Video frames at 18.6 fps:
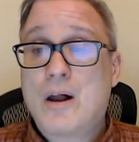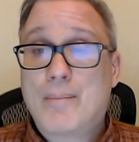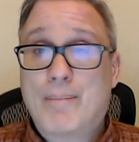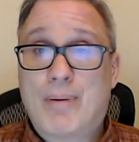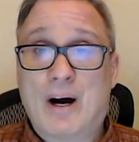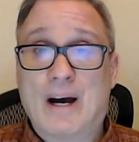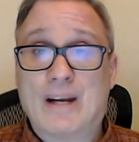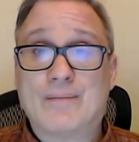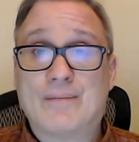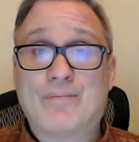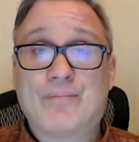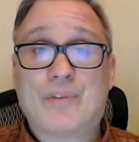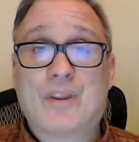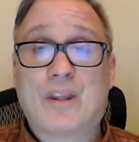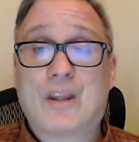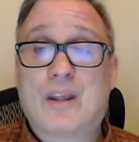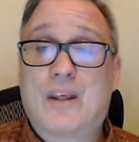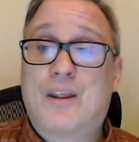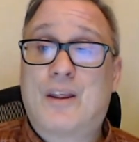But
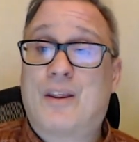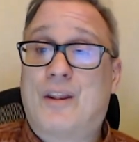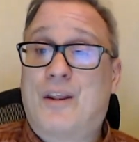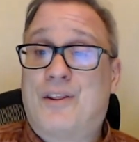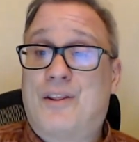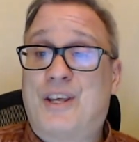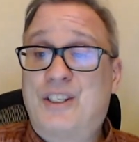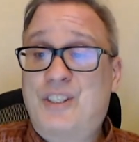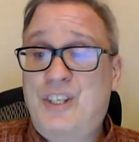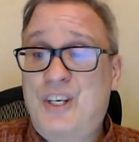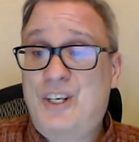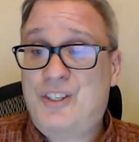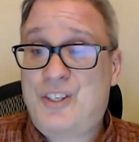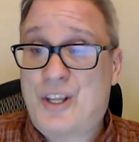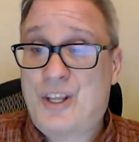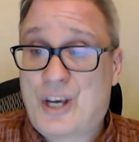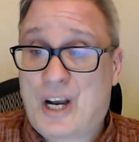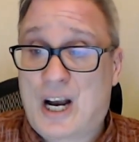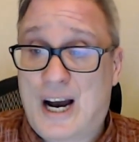this
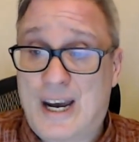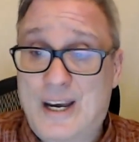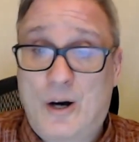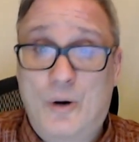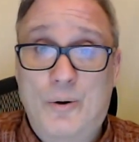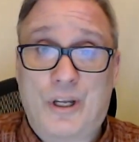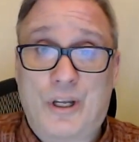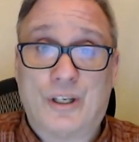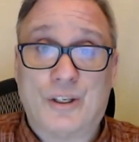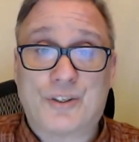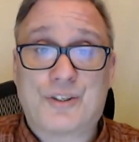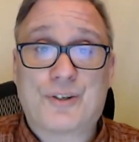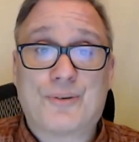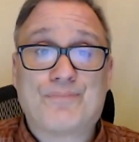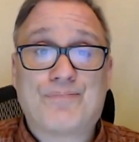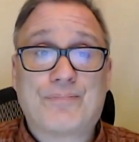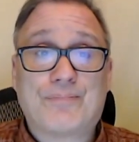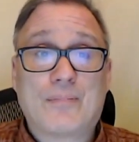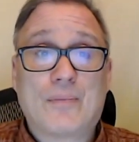is the Coyotes.
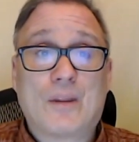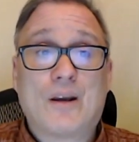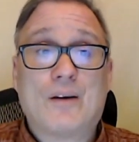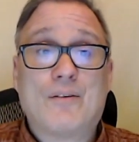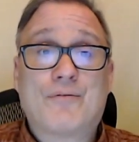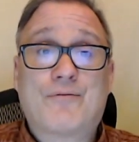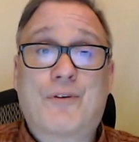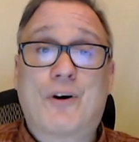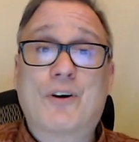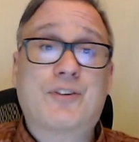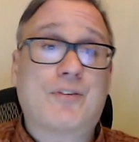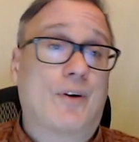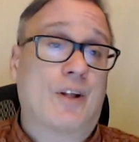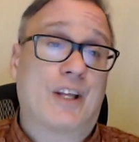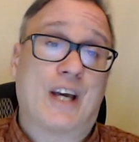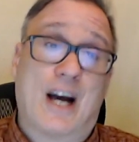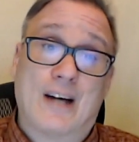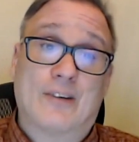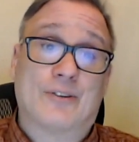First of all,
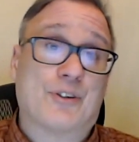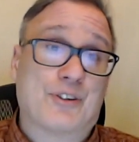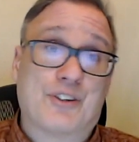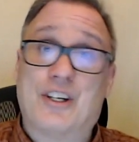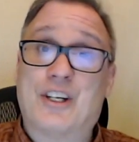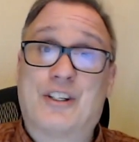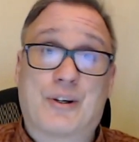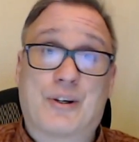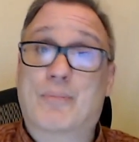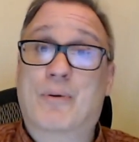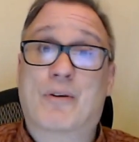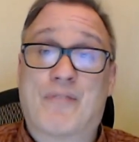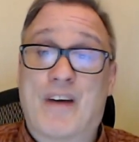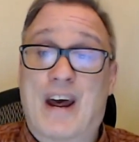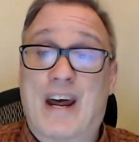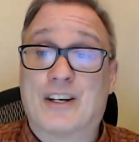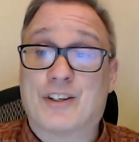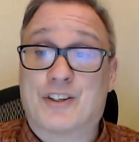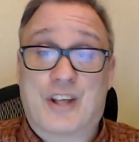the Islanders need some
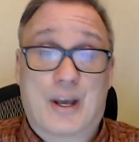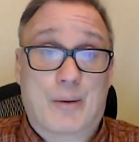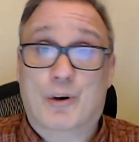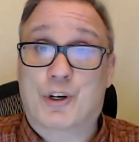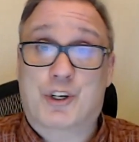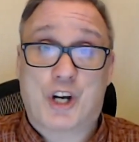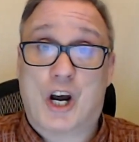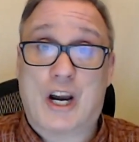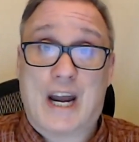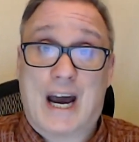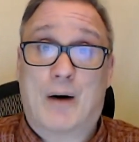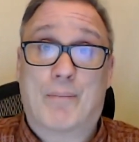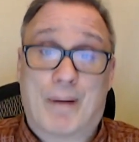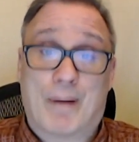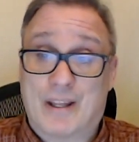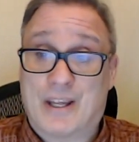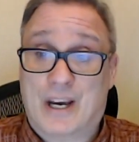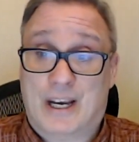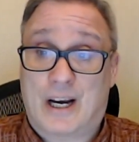revenge. They were shut out
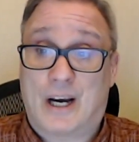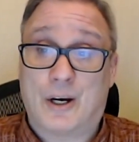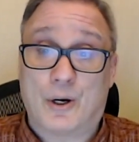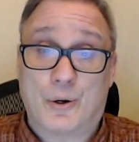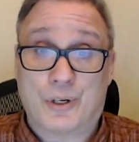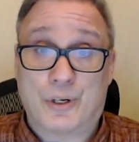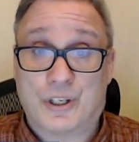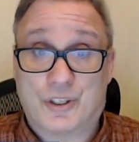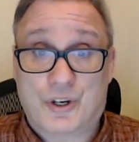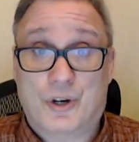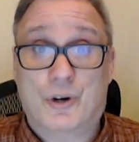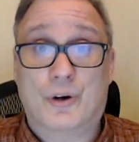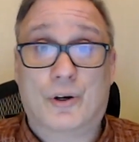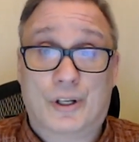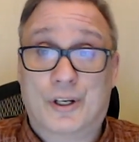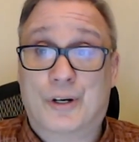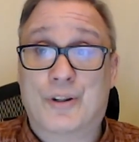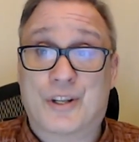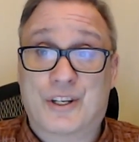by the Coyotes
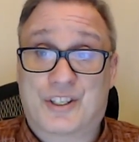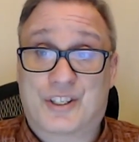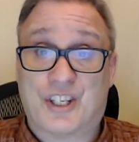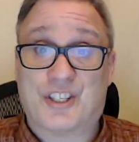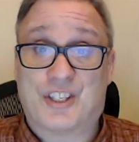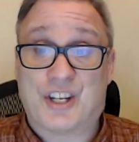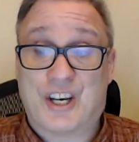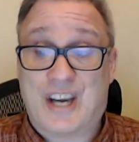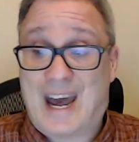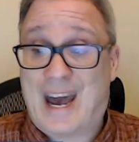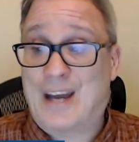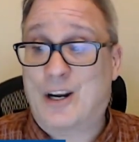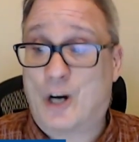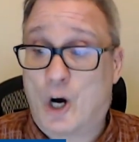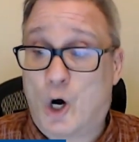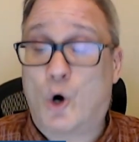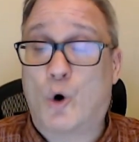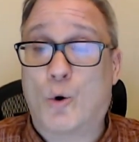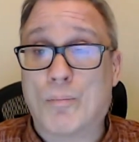earlier this season at
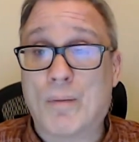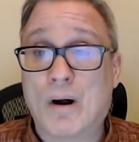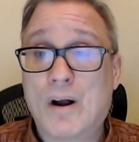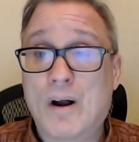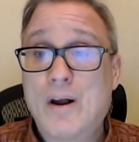home.